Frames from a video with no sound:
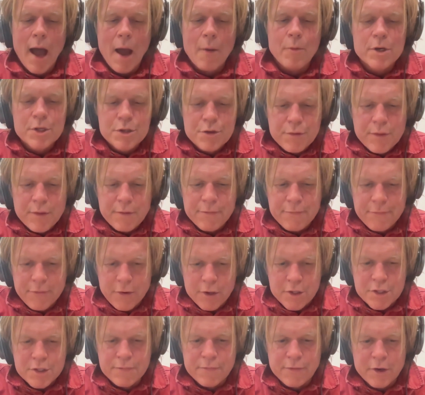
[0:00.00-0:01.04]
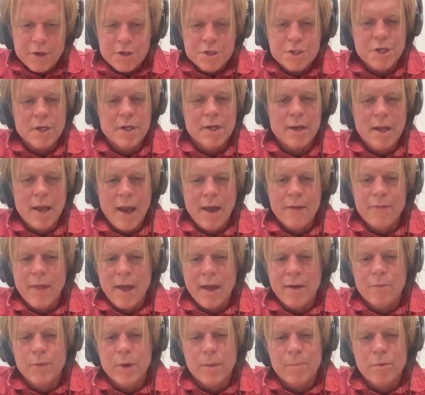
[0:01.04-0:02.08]
I would do the first version, and
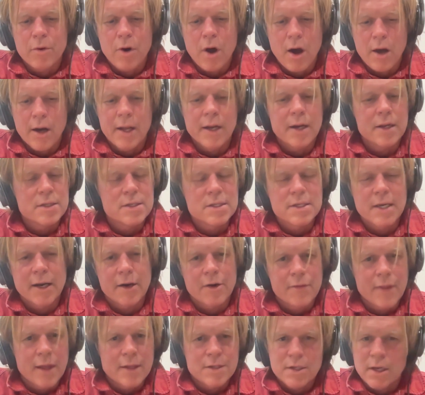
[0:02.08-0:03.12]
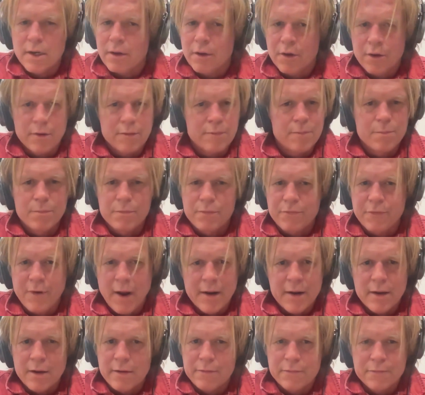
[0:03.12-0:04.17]
then we brought in a singer that's a good
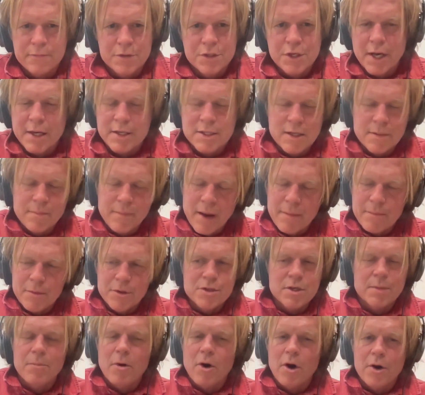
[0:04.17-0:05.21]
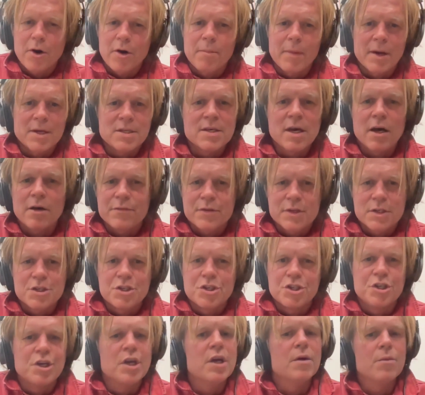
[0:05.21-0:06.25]
friend of Jason, my music partner, and myself, and
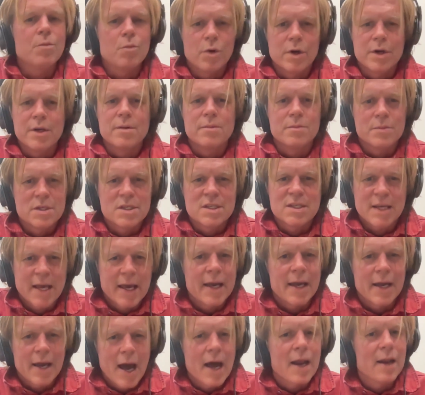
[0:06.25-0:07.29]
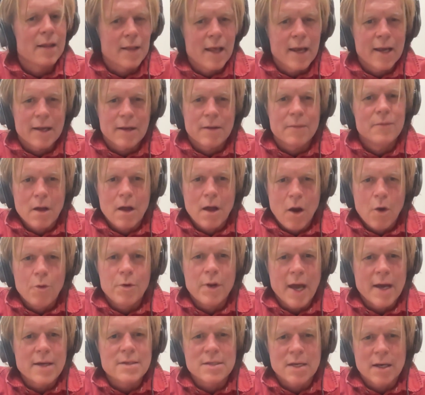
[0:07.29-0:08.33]
she would sing kind of like
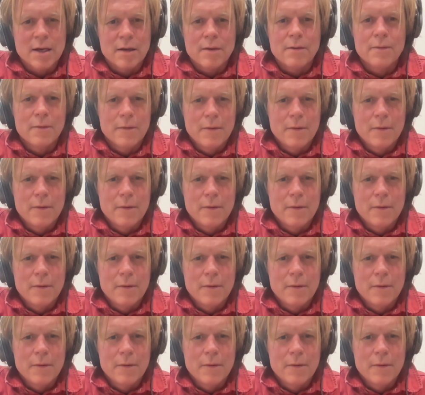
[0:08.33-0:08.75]
Odessa.